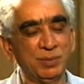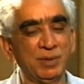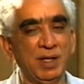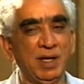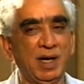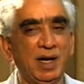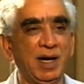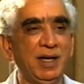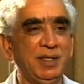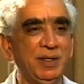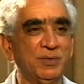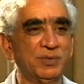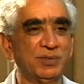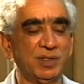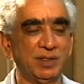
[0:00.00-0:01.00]
group. I
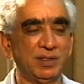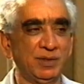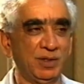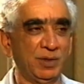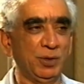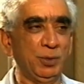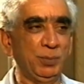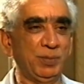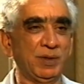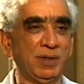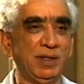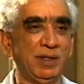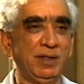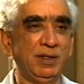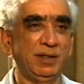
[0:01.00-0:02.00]
have said
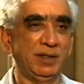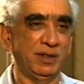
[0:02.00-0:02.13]
openly